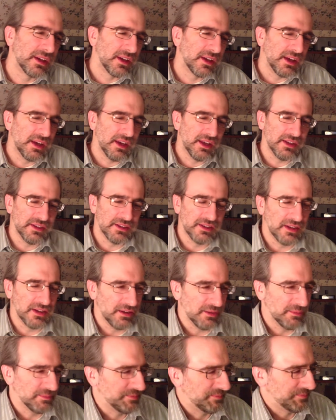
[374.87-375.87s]
And
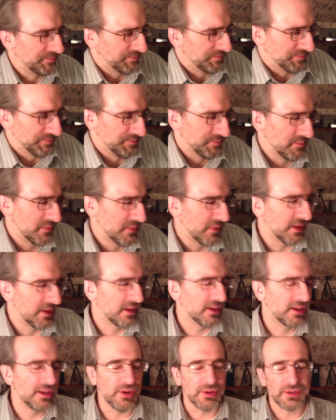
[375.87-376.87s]

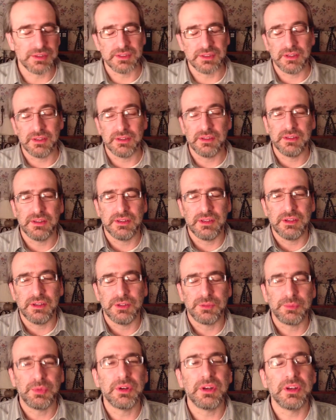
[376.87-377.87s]
you know, because he
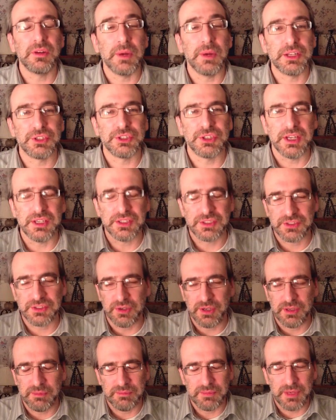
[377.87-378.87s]
was pointing to my chest, so
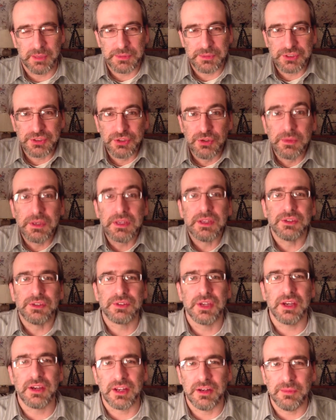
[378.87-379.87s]
I'm assuming he's
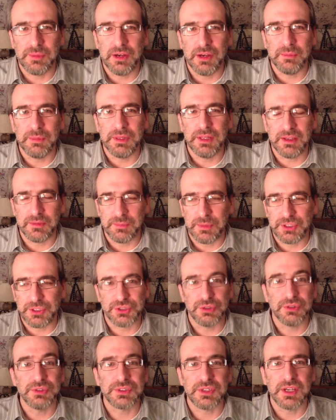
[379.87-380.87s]
talking about my
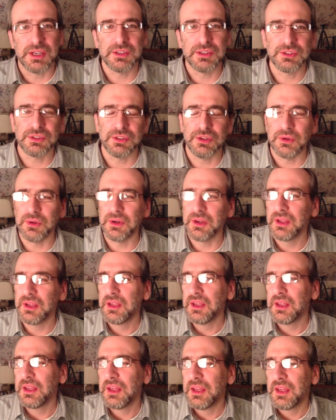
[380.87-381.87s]
shirt size. So
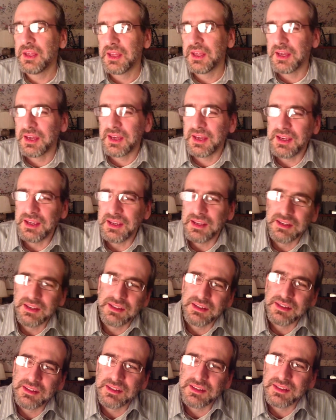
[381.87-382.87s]

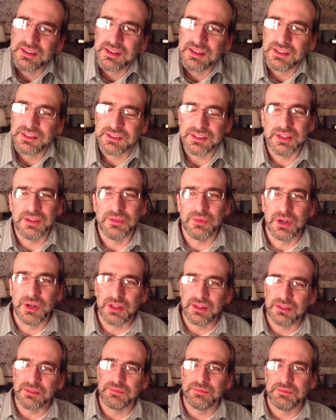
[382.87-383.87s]
I said,
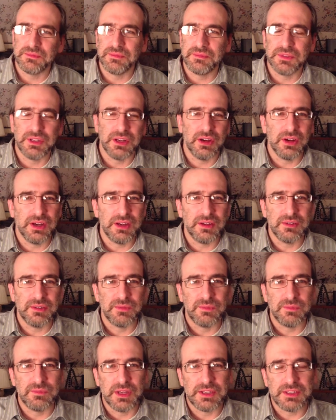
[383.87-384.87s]
well, you know, I
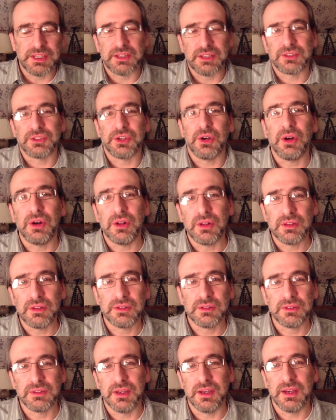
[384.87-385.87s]
take it tall,
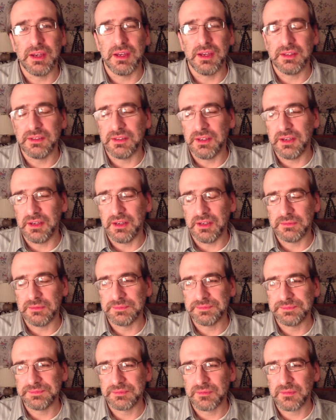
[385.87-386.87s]
and I
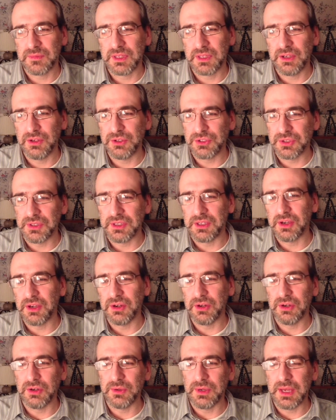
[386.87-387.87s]
usually
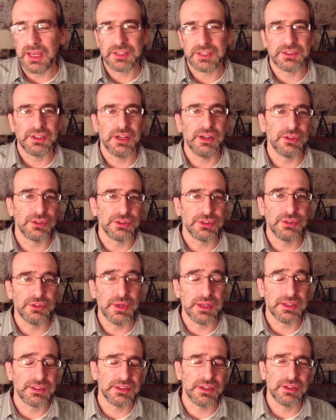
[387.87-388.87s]
go XL or
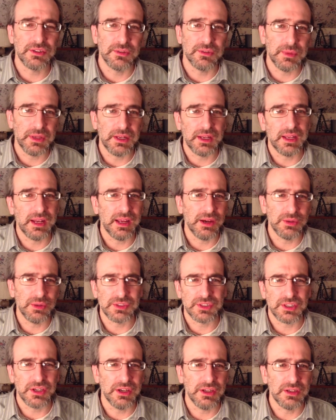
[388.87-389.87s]
2XL depending on how it's
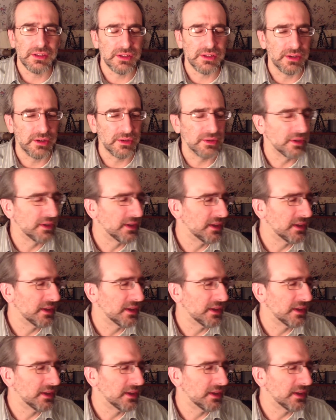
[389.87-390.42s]
cut, you know.